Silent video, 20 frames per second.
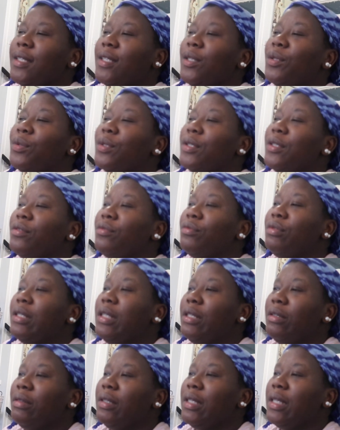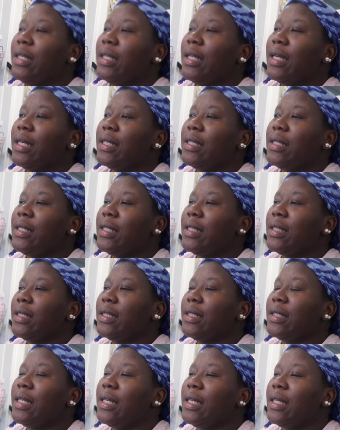it was really, really nice
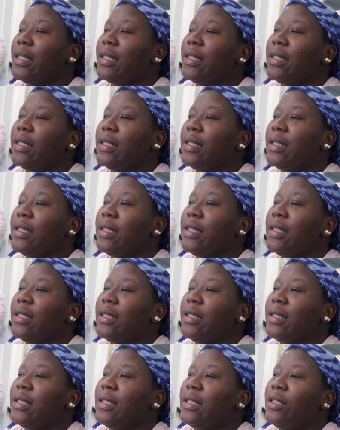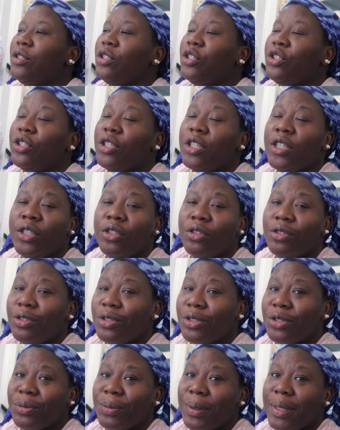yesterday. Usually they'll
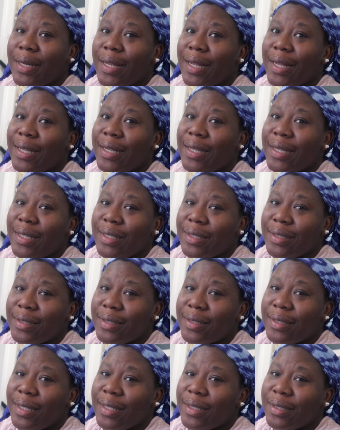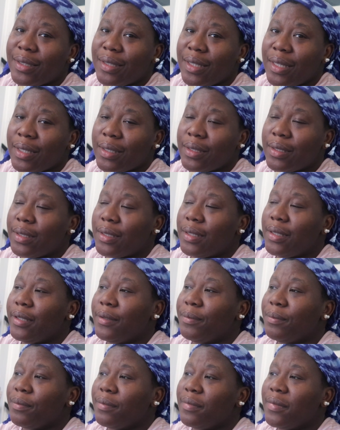go to bed at 8:30. They
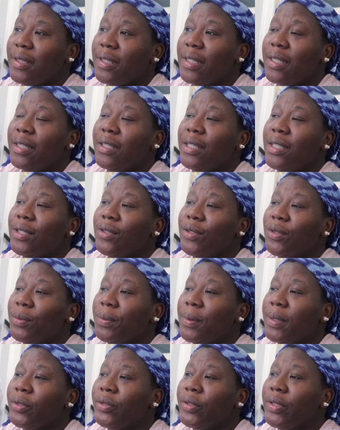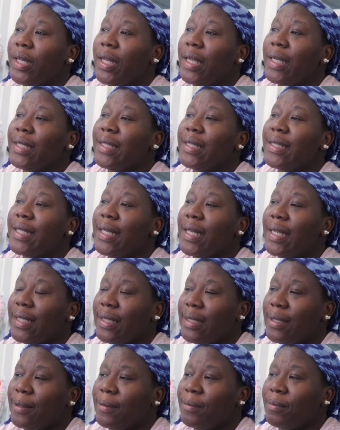didn't go to bed until like
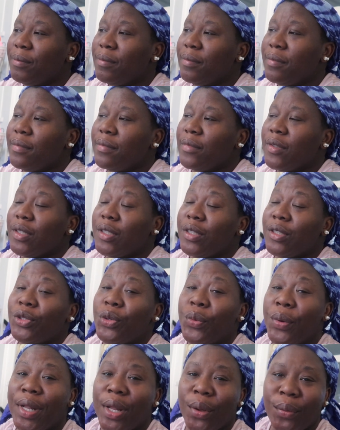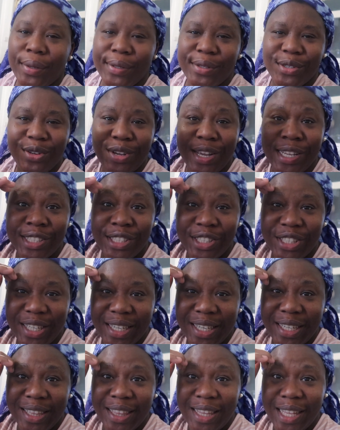10. So when I went to go and
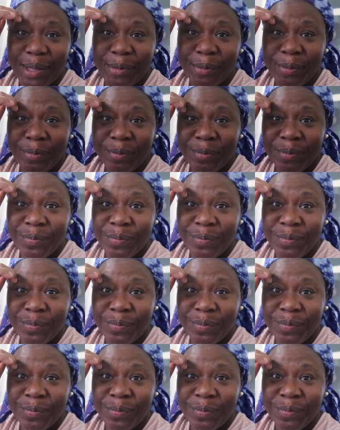check them,